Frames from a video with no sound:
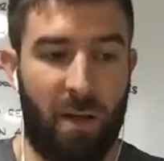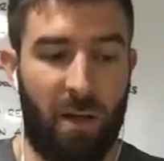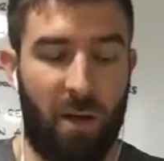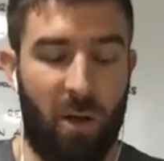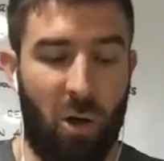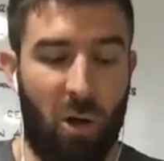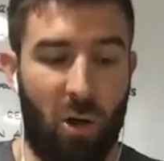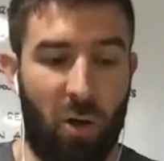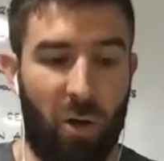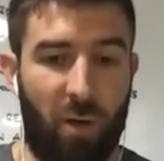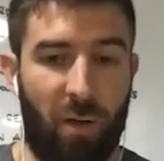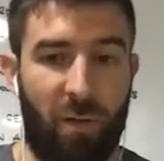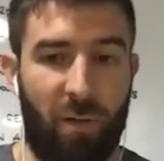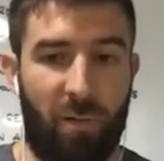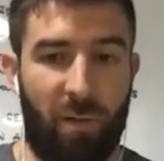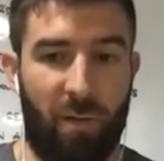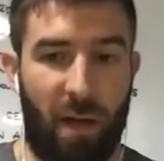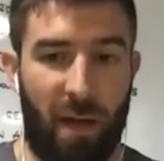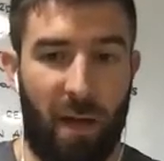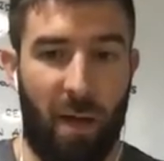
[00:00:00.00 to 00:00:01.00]

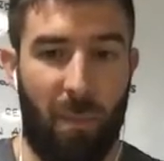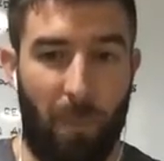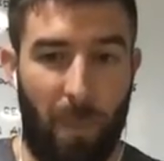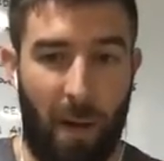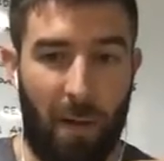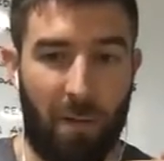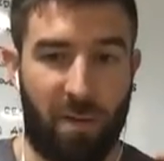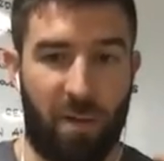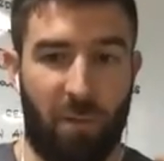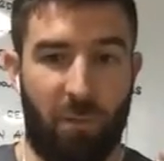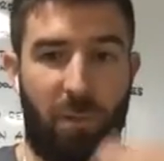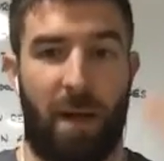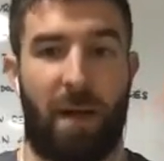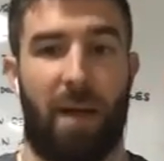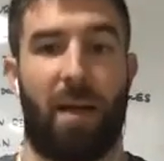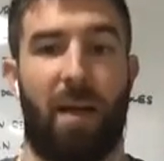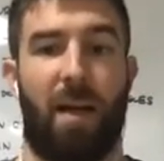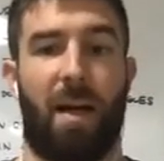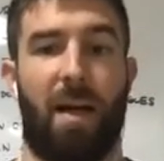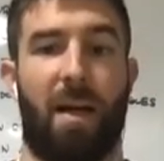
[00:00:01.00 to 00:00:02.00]
on like about to
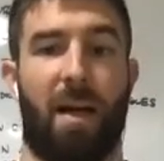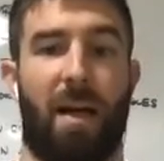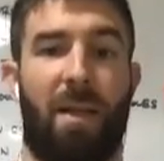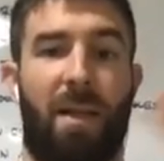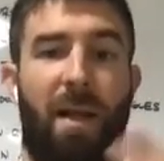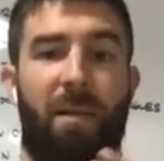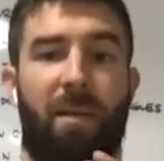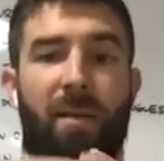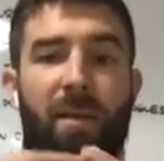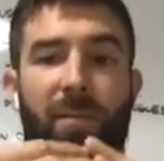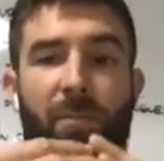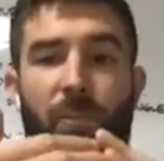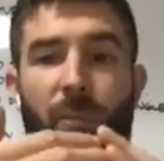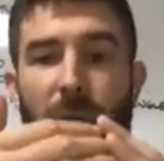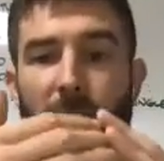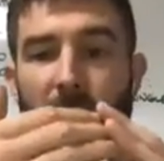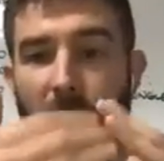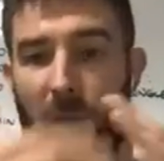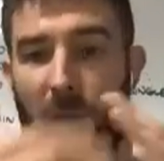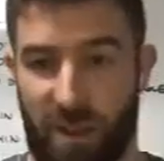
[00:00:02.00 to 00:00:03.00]
redline, and then
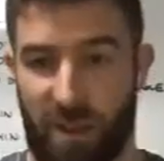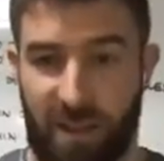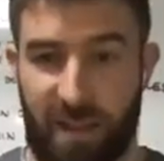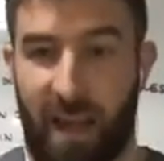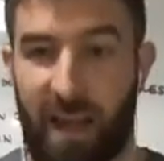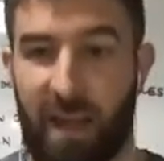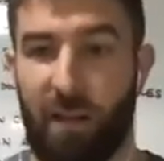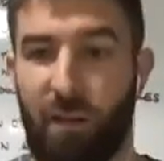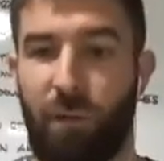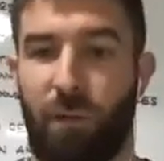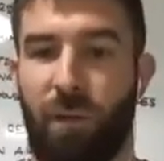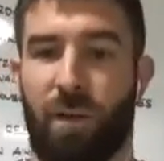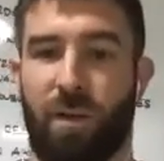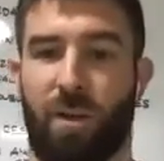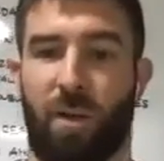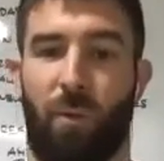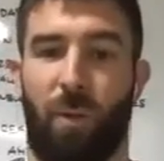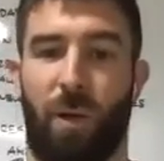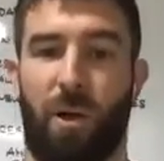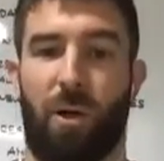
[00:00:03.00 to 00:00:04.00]
we lost Dave, so
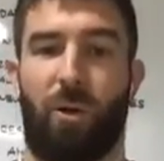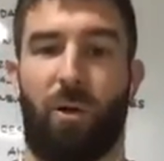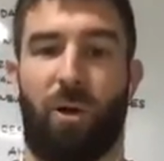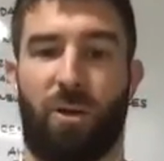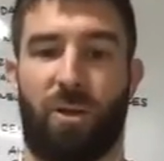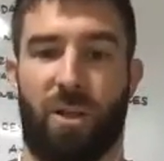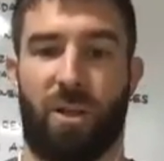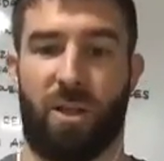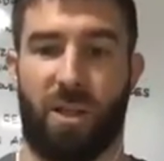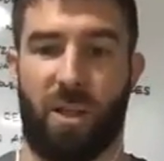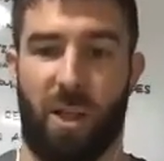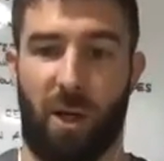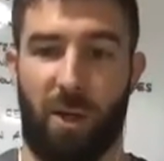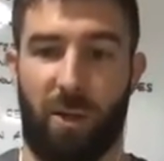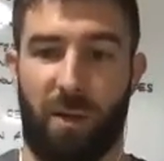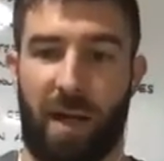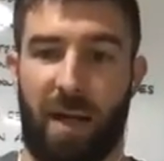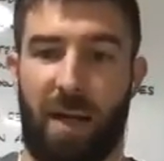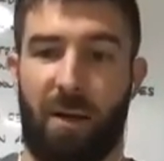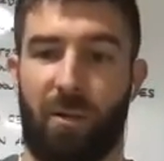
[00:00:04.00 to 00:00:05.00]
we all got to slow
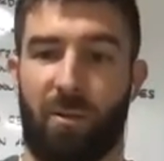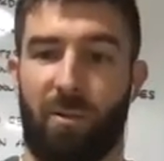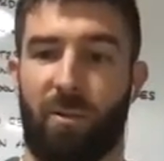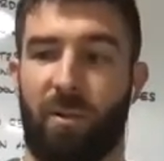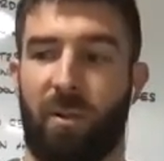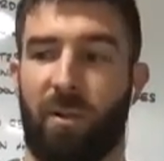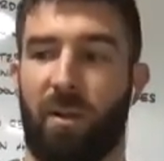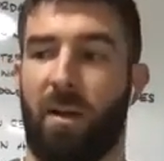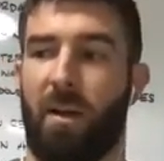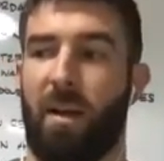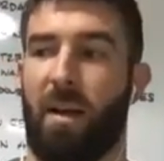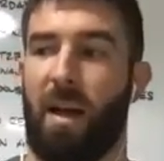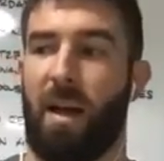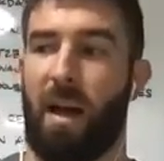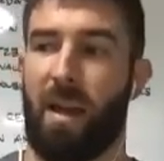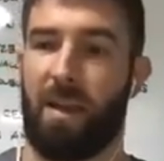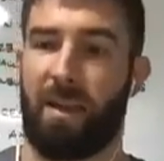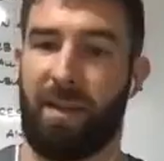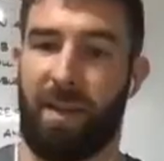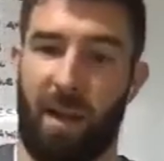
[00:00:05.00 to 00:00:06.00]
down,
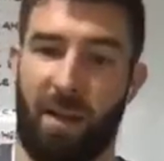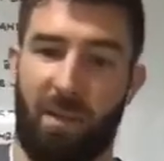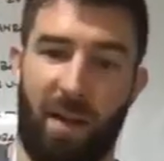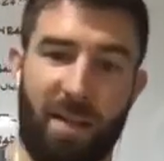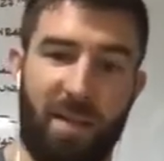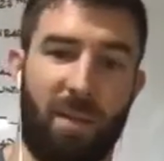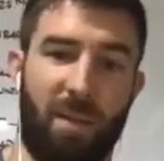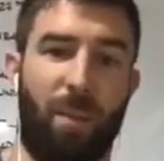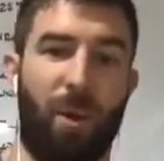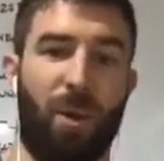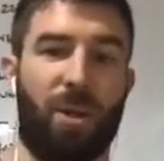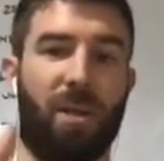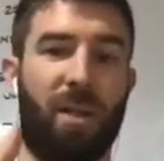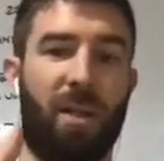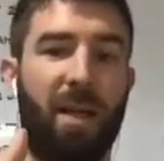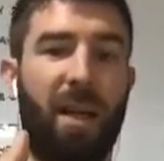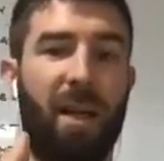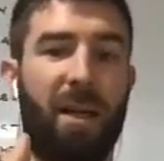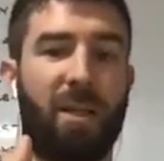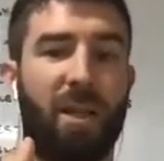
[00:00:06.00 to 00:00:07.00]
and then Dave had to push the
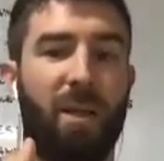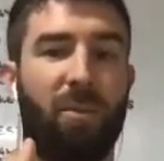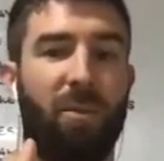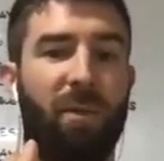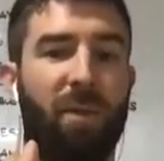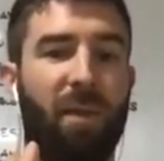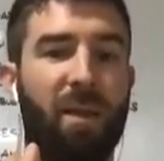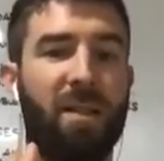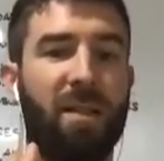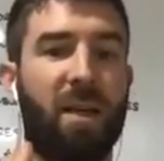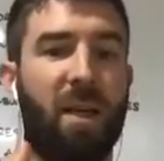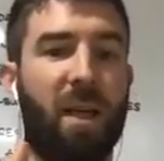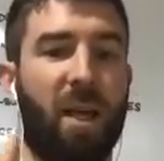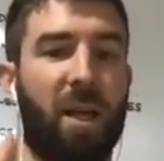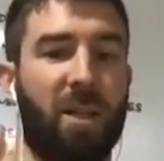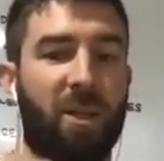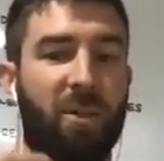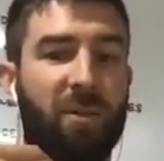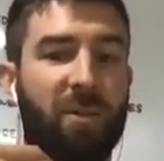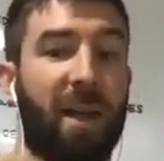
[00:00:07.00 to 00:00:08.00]
catch up with us.
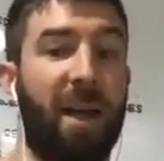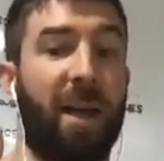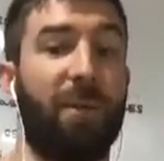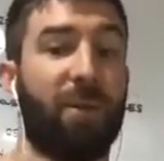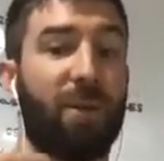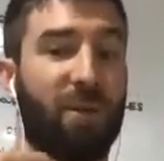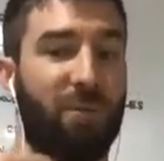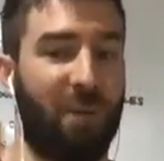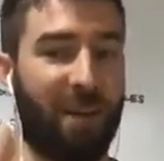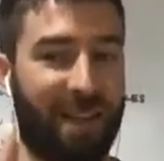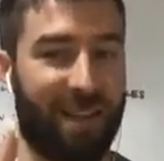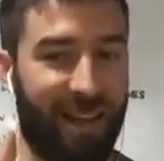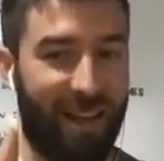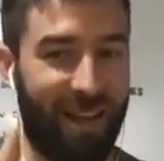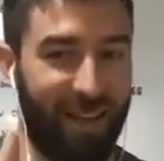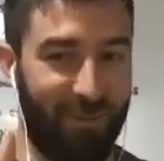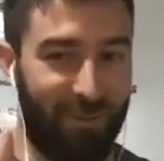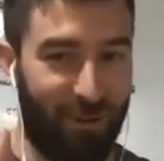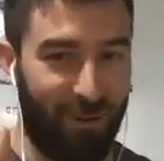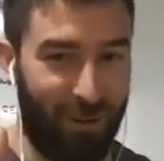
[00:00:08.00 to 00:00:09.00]
So Dave was
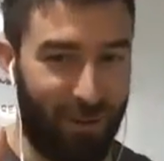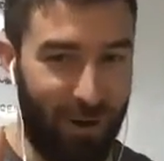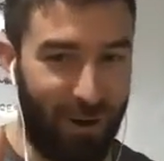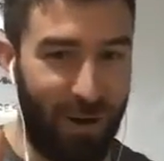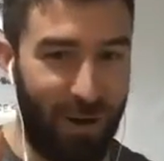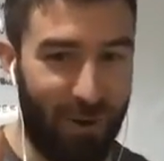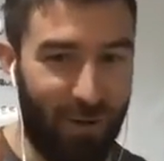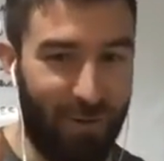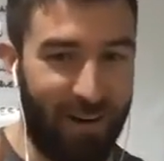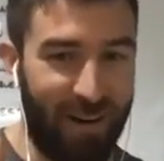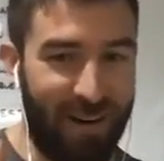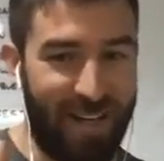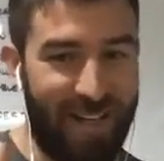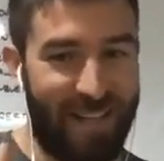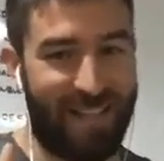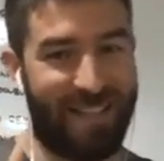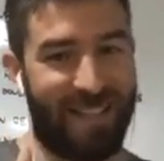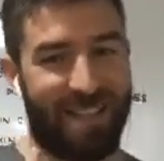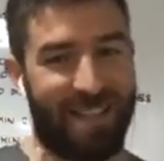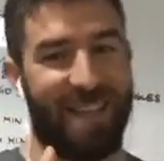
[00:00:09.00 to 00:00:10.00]
redlining for the whole
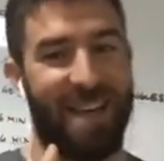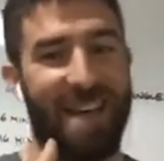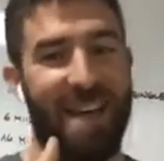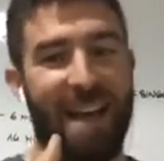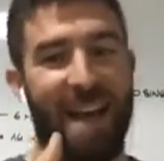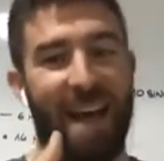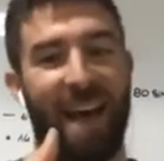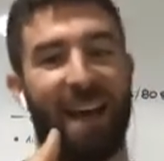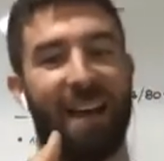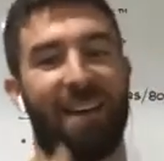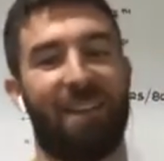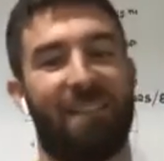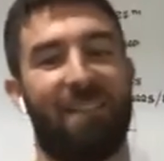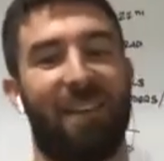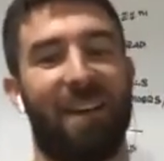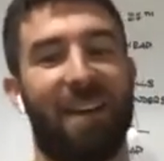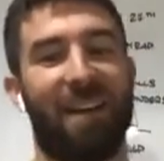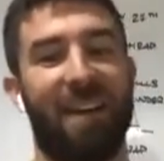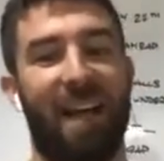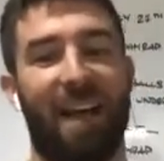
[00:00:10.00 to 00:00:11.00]
race. And I've
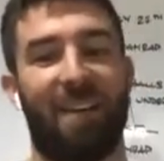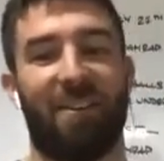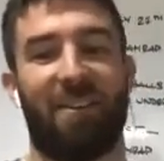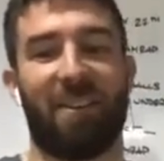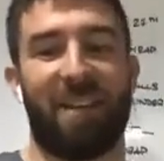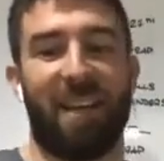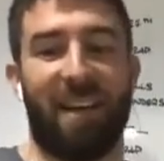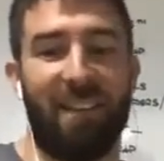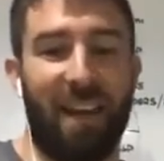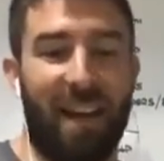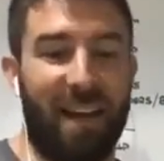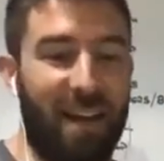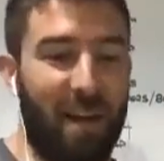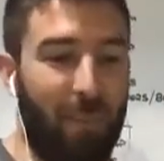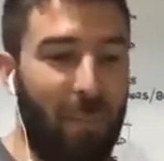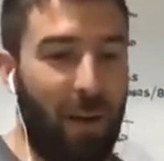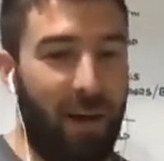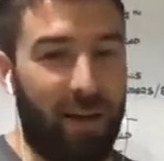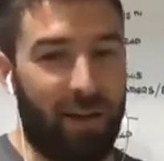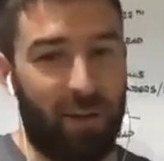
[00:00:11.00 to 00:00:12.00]
ever done that in a
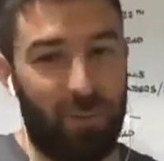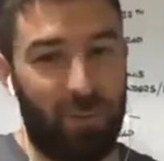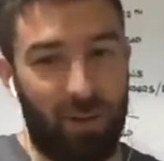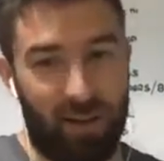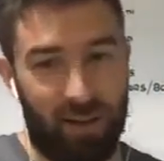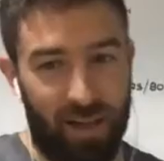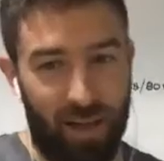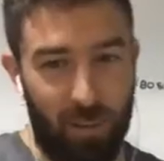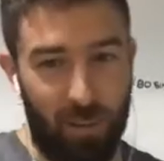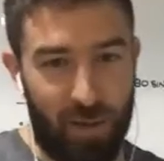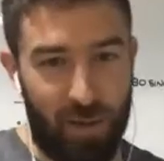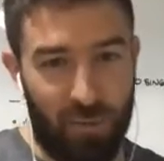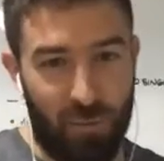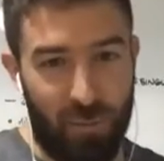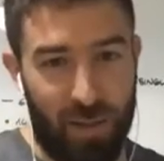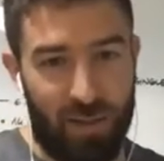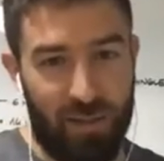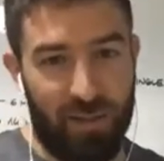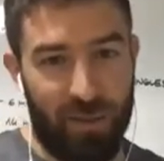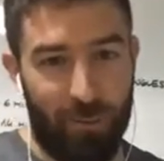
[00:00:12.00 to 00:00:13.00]
partner workout where you've
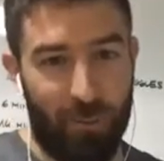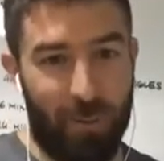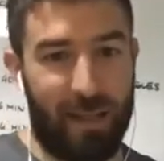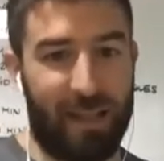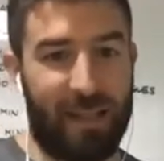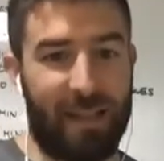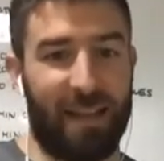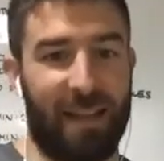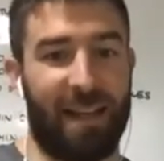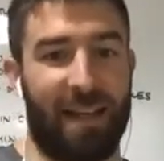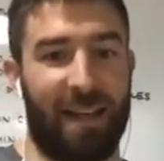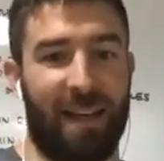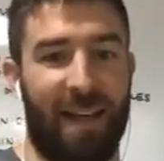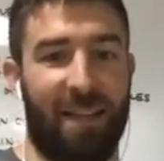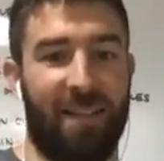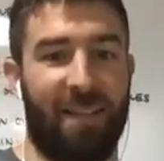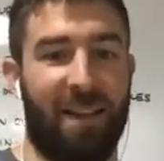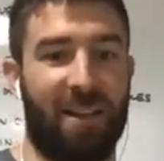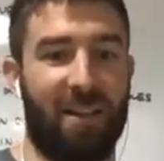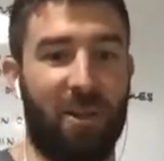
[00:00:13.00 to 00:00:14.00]
been the weak link
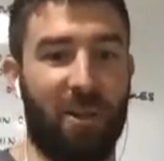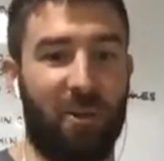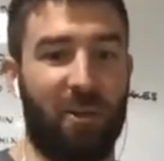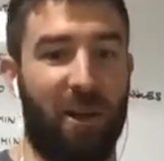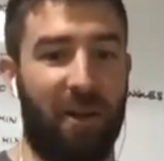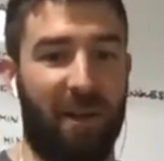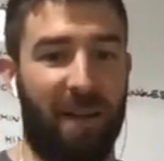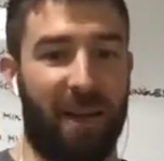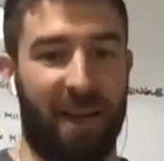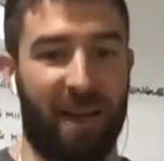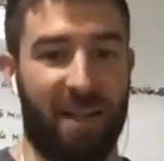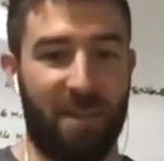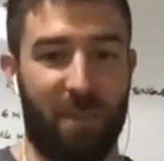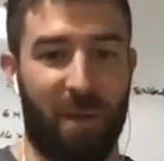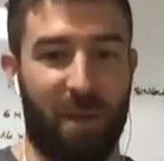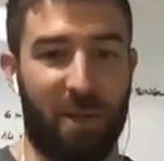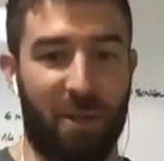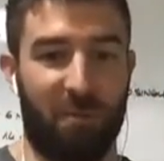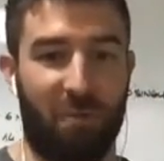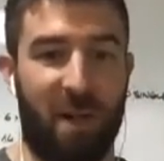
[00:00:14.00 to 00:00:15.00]
and then you don't get as
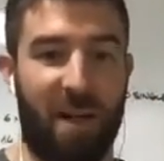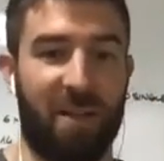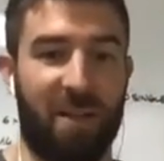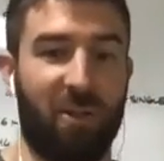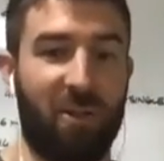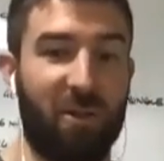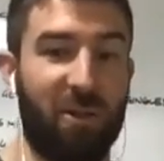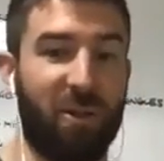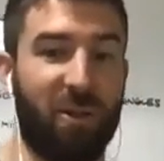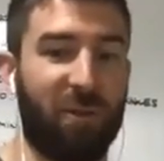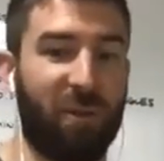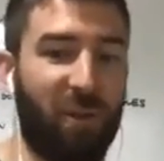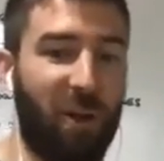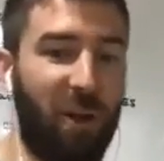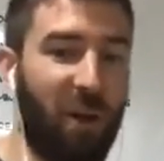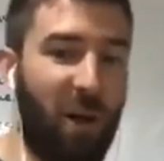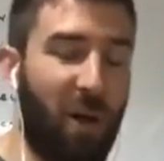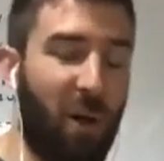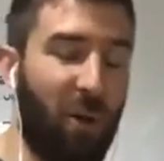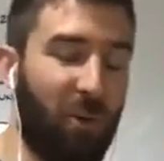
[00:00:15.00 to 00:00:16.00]
much rest, or you've got
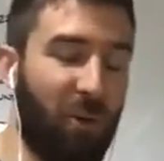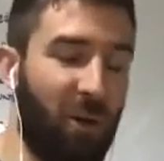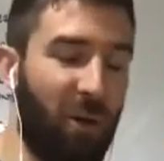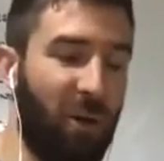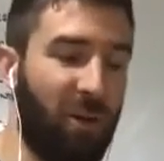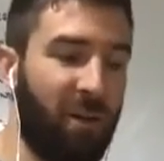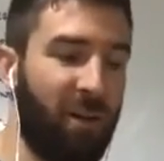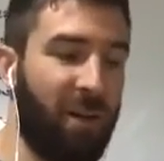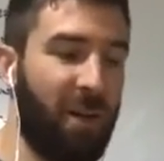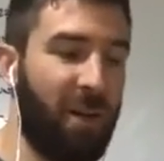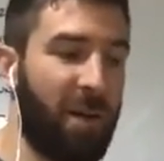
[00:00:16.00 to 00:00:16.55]
to hold on.